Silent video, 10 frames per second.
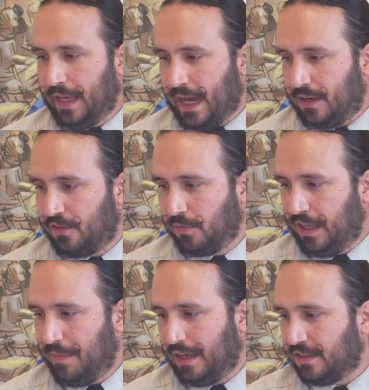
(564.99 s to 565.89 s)
had
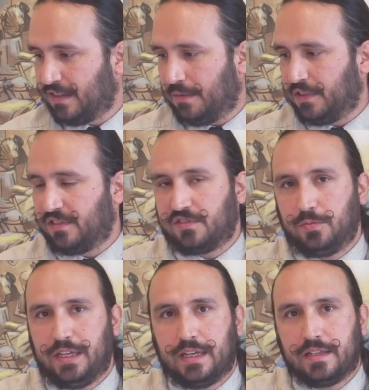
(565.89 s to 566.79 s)
3 main assignments this
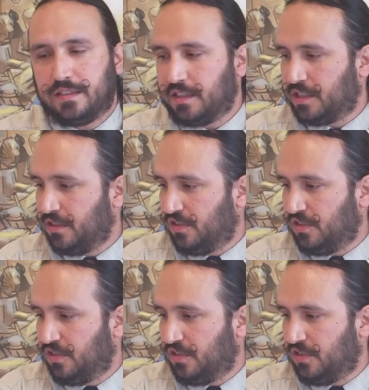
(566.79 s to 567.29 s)
week in addition